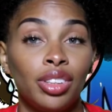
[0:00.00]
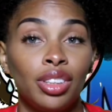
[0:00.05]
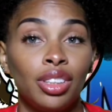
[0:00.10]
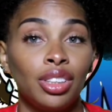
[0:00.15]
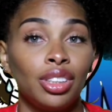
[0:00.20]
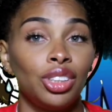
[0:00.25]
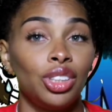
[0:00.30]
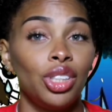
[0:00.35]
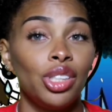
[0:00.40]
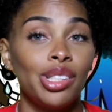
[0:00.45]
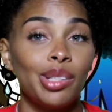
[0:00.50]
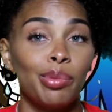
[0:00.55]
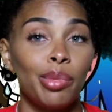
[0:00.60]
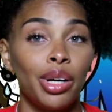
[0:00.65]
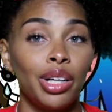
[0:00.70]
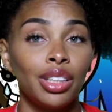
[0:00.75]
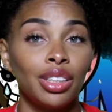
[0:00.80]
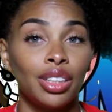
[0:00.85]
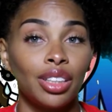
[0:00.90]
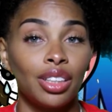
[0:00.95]
She's
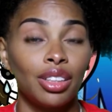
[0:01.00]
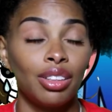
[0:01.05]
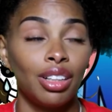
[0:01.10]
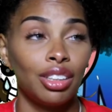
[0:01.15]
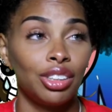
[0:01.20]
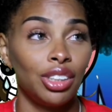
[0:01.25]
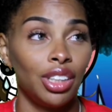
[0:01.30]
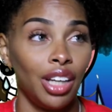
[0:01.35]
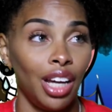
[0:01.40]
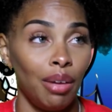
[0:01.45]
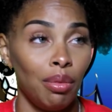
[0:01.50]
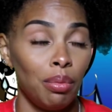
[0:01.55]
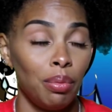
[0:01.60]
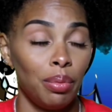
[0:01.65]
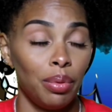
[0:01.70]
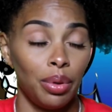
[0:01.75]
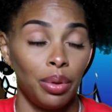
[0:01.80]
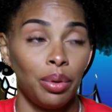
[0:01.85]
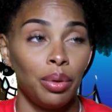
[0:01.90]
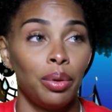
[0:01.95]
smart though, how she came
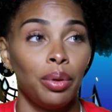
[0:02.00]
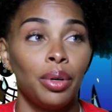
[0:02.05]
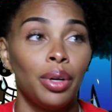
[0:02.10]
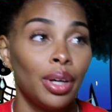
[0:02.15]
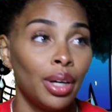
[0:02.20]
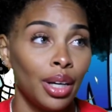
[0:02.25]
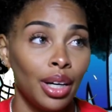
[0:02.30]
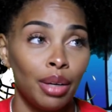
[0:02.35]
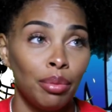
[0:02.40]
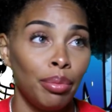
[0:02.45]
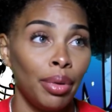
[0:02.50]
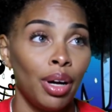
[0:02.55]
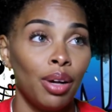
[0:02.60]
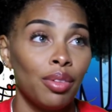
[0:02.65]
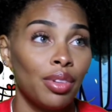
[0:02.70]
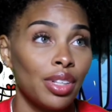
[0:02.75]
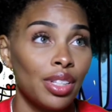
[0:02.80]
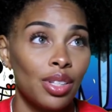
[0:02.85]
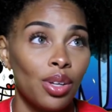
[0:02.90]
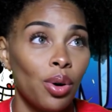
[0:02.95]

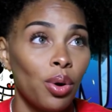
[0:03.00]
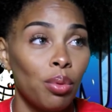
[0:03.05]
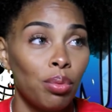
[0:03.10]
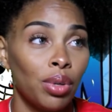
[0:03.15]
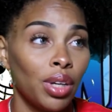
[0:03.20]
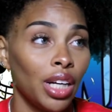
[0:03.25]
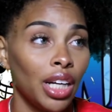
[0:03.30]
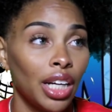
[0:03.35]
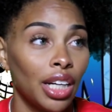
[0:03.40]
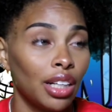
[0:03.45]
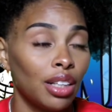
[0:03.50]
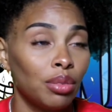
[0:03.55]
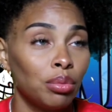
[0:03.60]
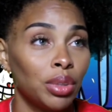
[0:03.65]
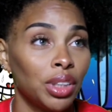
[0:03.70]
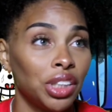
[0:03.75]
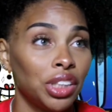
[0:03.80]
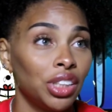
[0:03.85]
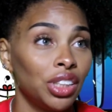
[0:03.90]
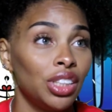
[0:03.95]
about this whole plan,
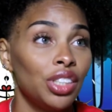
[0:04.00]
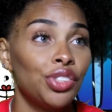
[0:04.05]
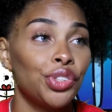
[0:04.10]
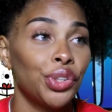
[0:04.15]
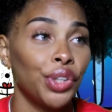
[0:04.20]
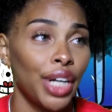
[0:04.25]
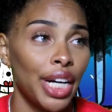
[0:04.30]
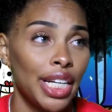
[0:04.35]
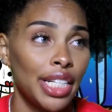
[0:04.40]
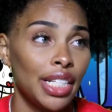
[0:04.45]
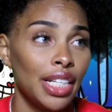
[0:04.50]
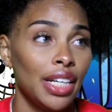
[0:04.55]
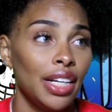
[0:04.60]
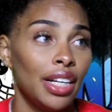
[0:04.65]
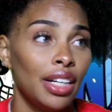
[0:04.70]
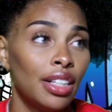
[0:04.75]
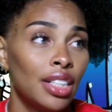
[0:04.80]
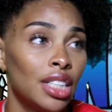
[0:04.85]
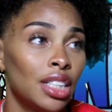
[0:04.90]
but she's crazy.